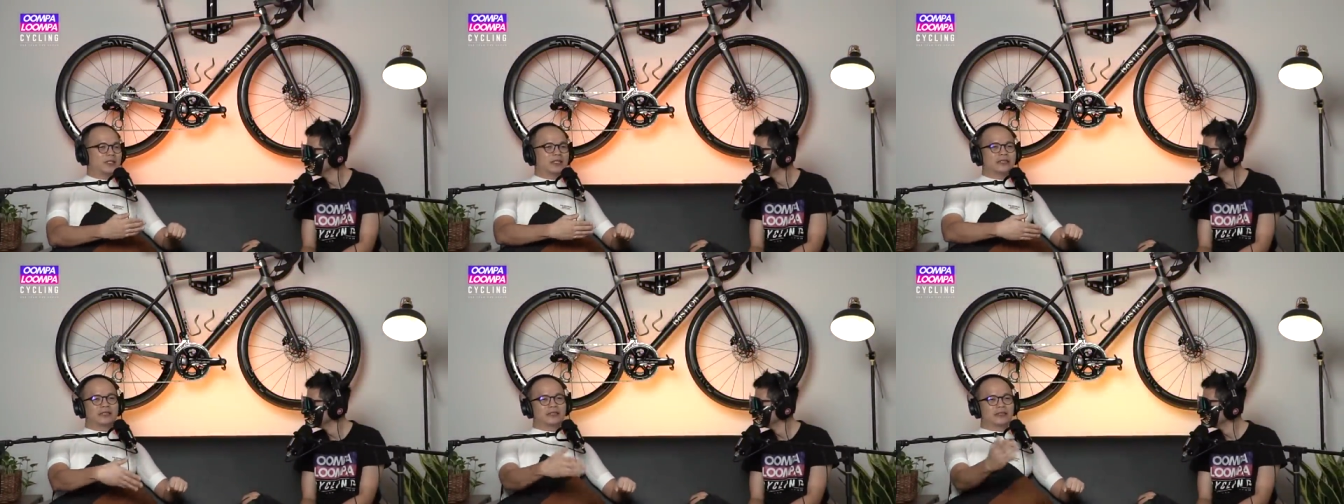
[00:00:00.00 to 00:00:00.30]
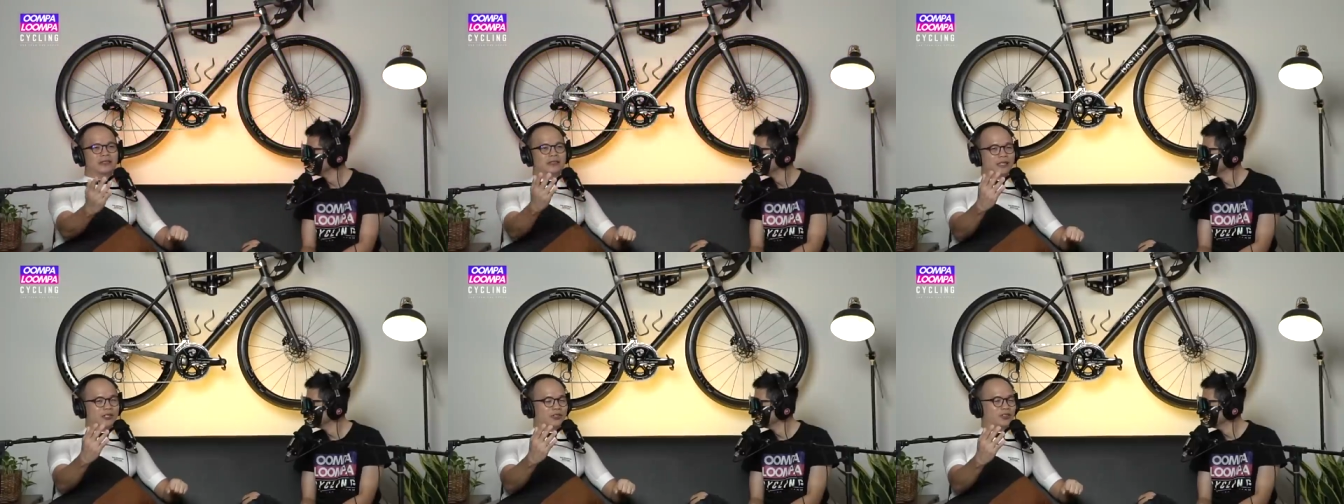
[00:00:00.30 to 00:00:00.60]
just
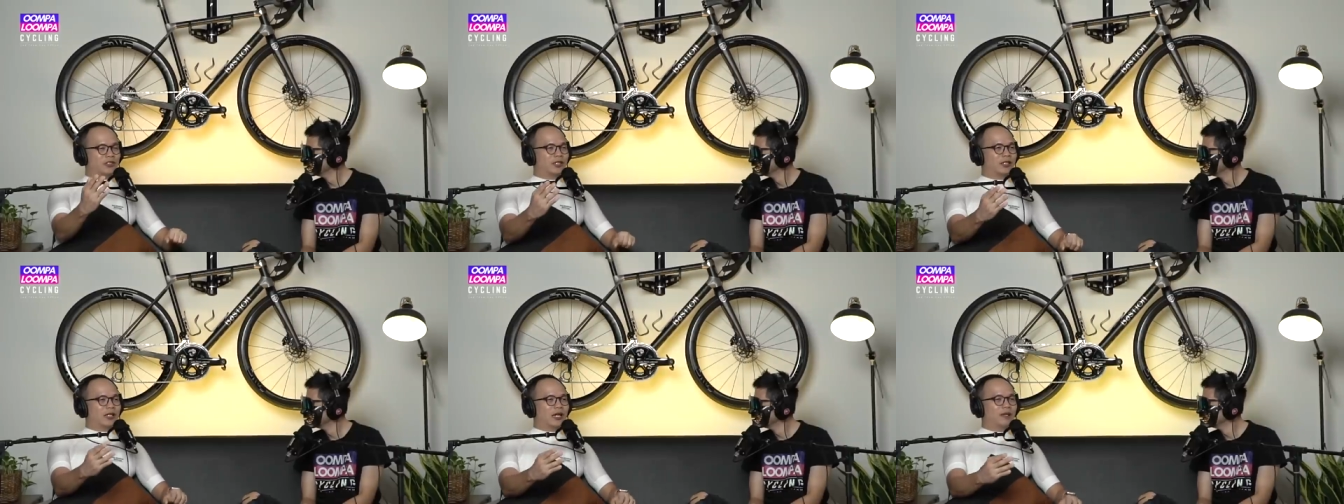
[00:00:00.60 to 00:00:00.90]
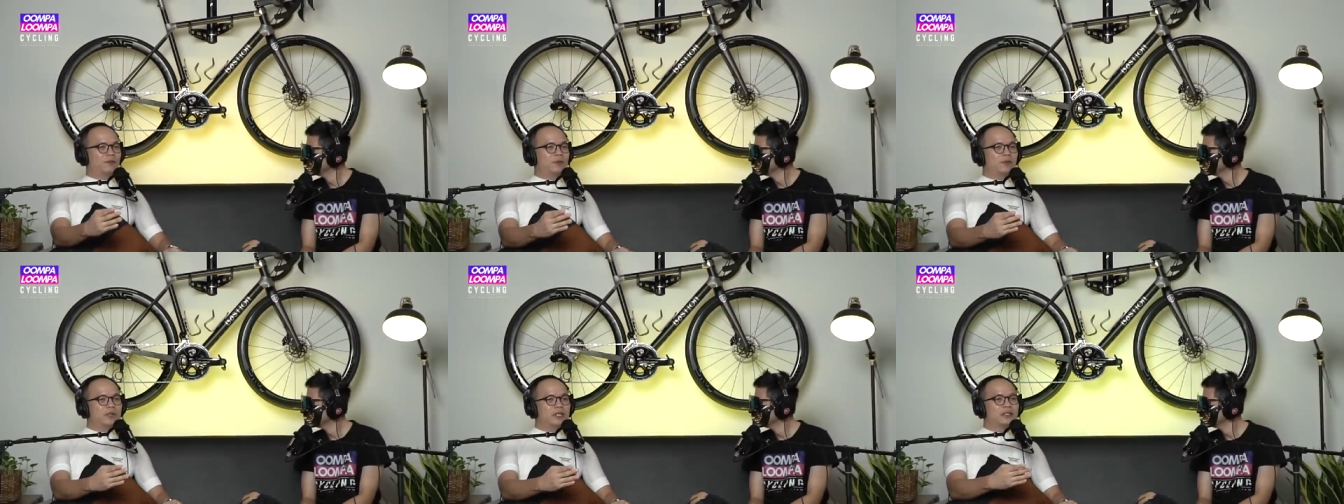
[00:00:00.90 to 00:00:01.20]
search, uh,
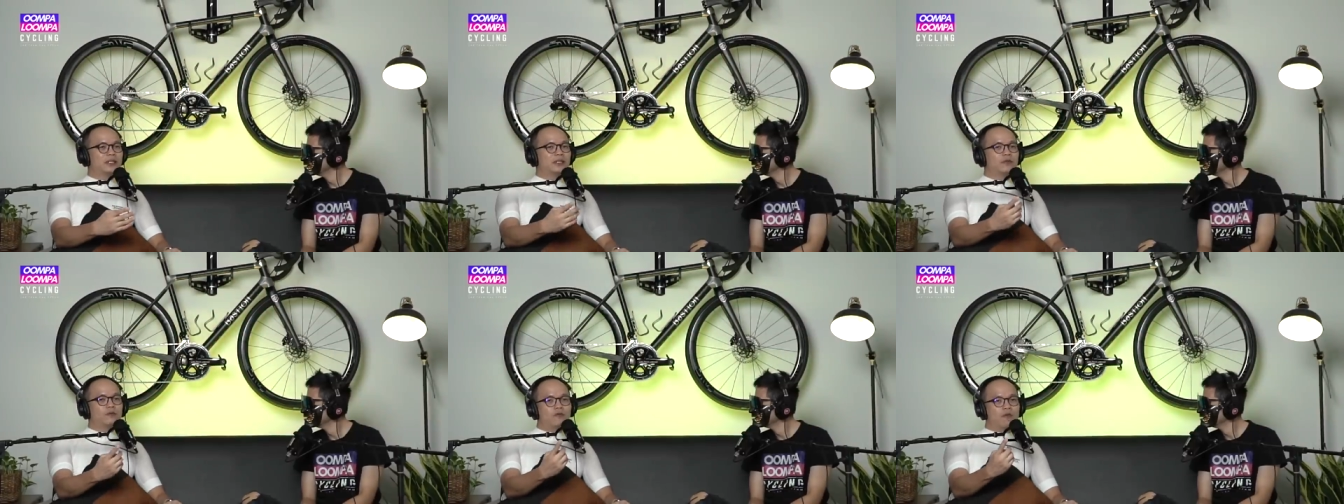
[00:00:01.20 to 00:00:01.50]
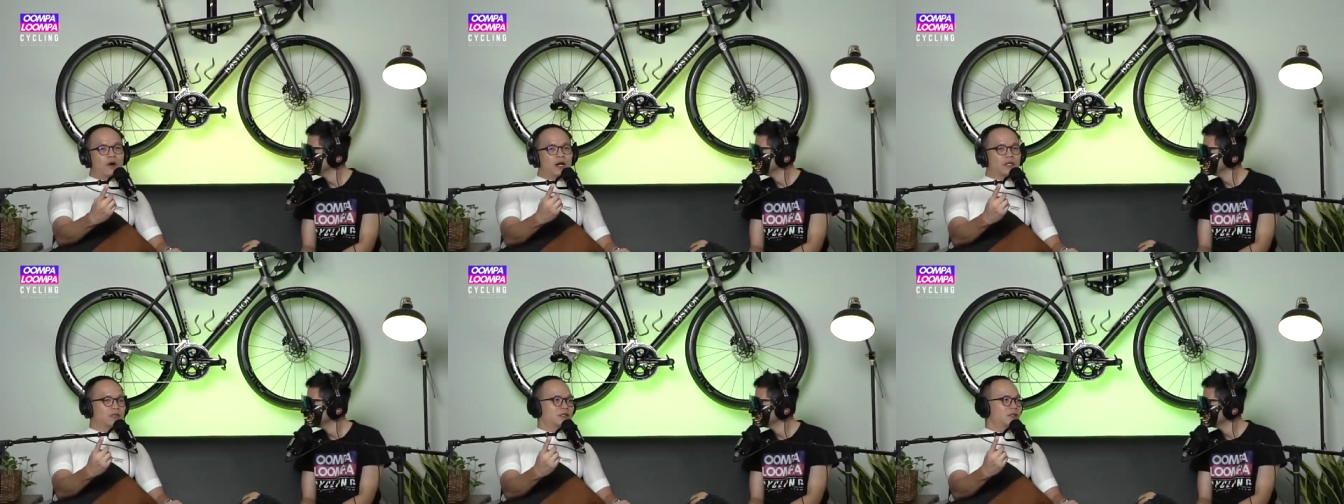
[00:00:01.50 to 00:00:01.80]
everybody think,
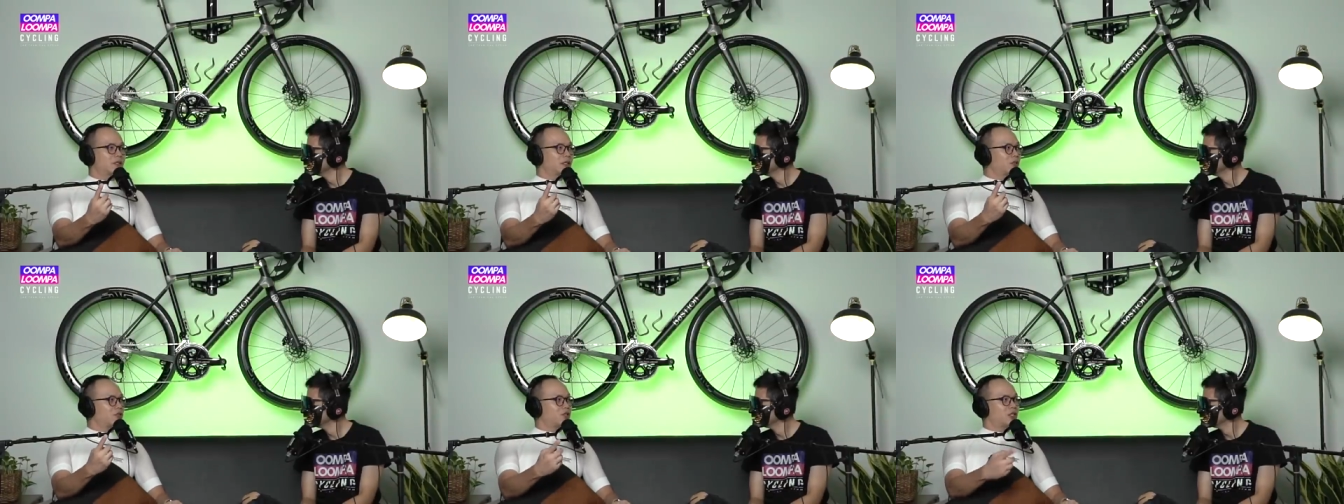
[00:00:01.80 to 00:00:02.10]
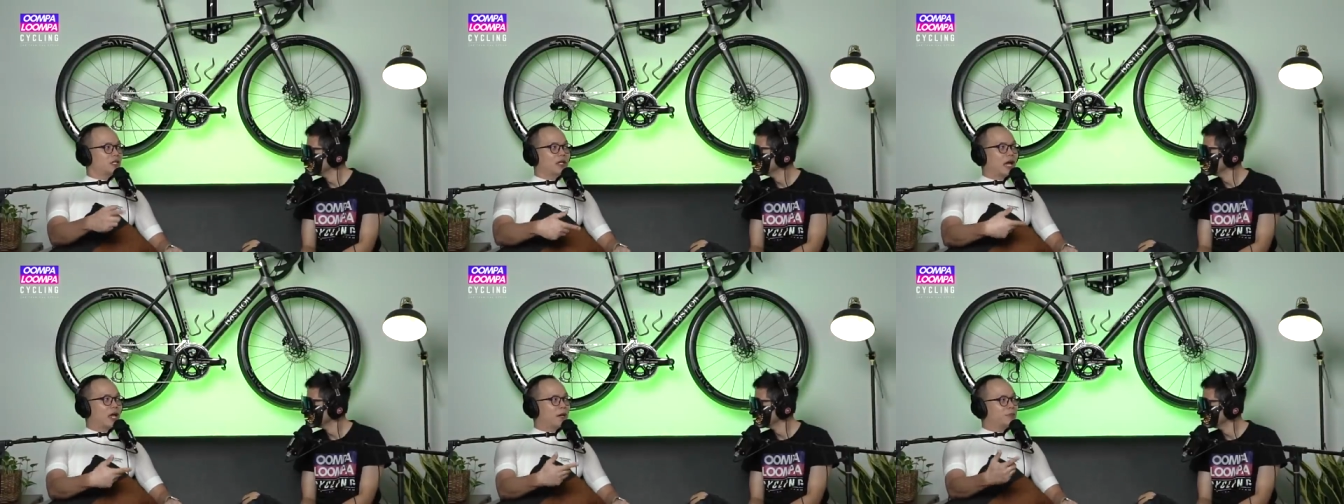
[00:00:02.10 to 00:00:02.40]
wow, this guy
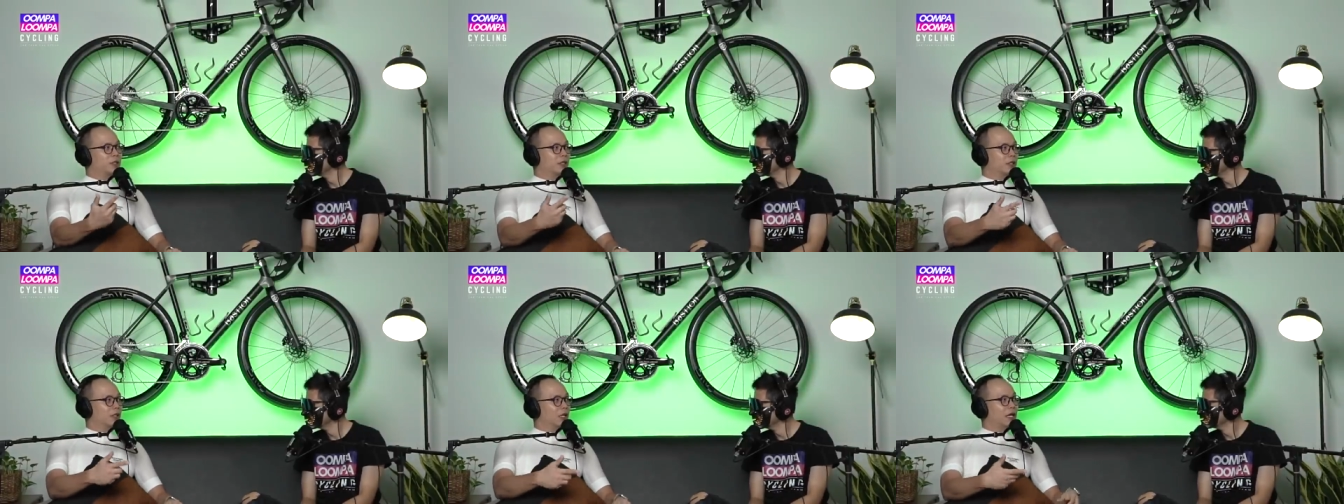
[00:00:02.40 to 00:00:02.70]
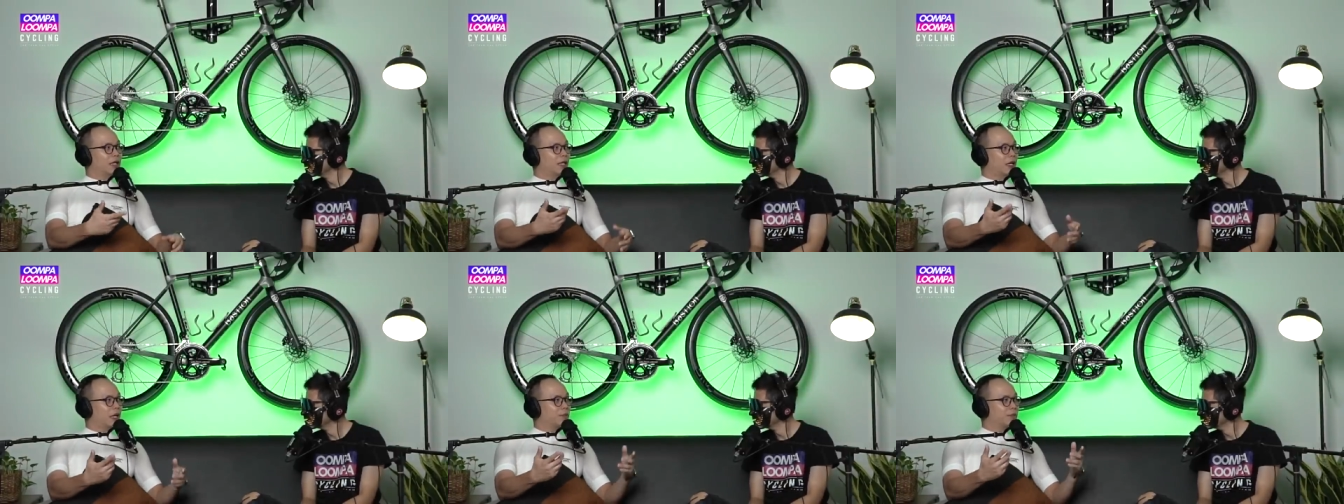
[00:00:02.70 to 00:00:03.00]
turn hammer,
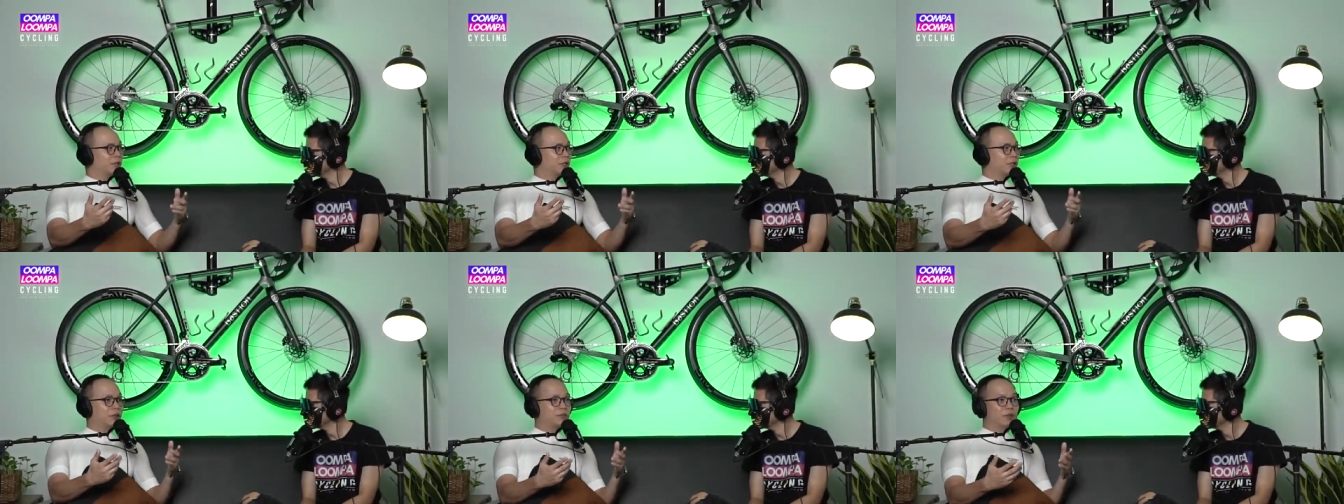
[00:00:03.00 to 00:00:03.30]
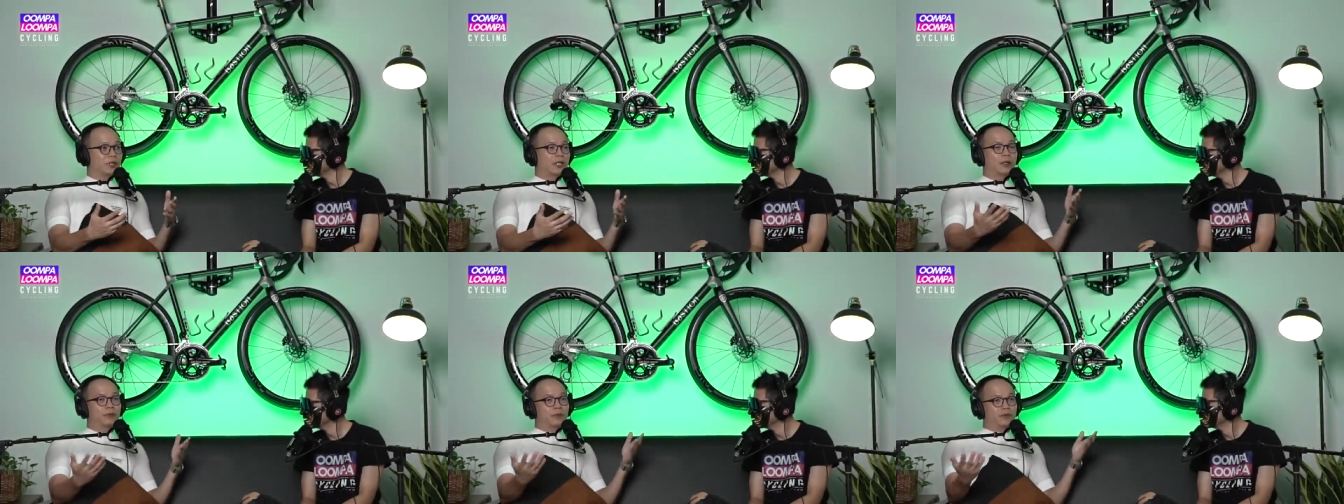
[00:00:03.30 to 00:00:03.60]
like hammer, then
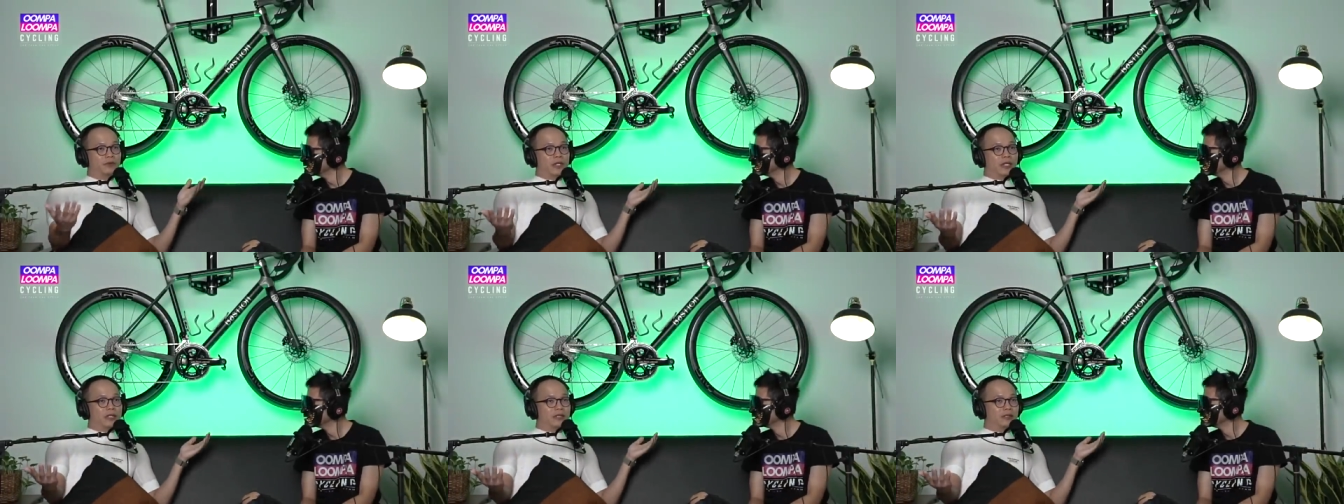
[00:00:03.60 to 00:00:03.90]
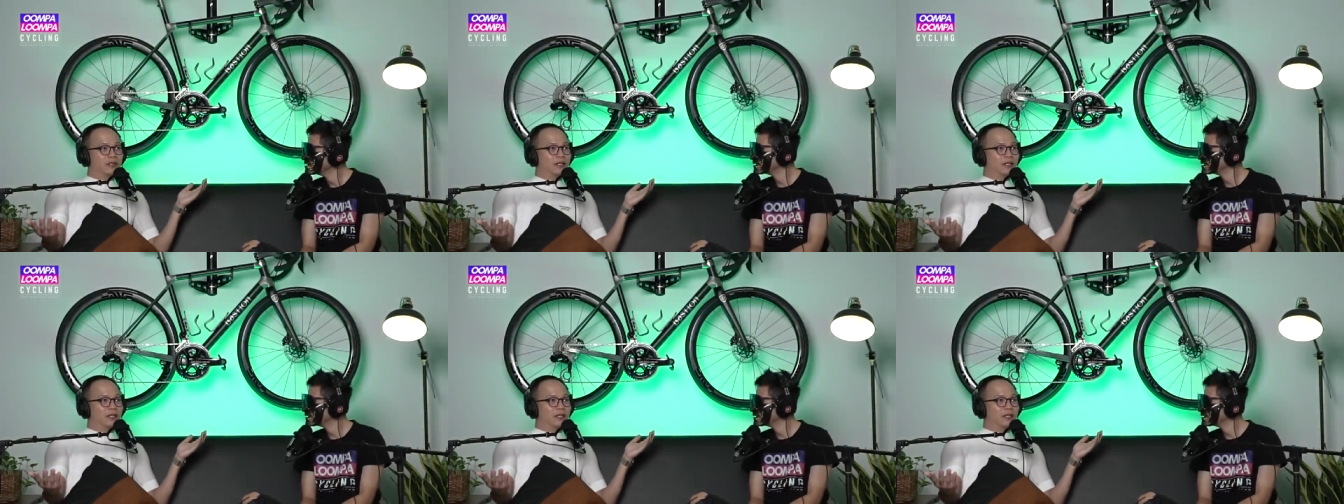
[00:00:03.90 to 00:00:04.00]
become a race.